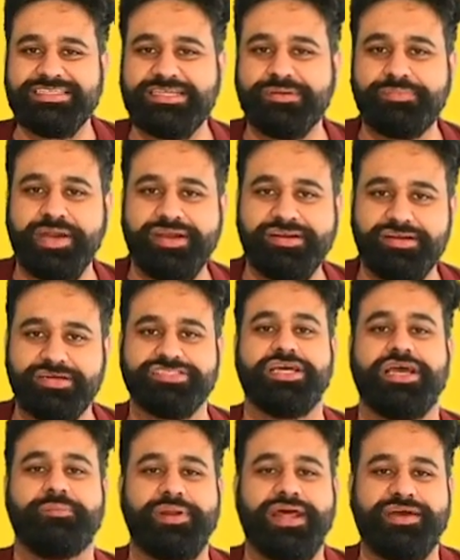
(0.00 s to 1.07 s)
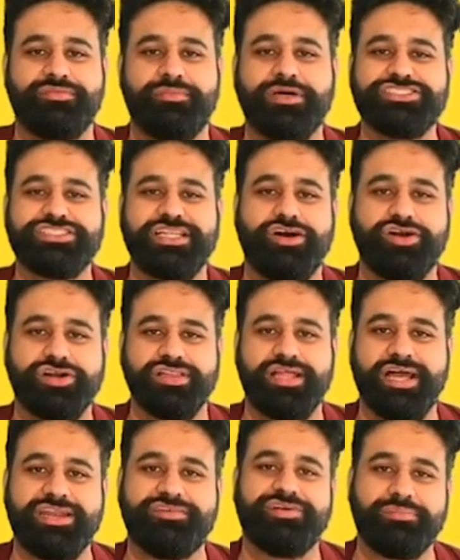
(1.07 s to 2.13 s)
than its competitors but have a much longer
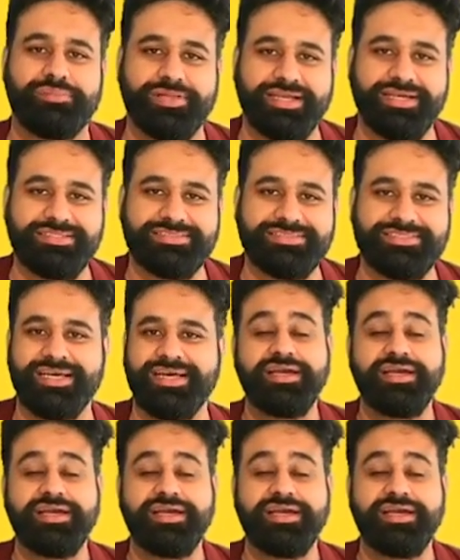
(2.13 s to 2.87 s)
line of applicants.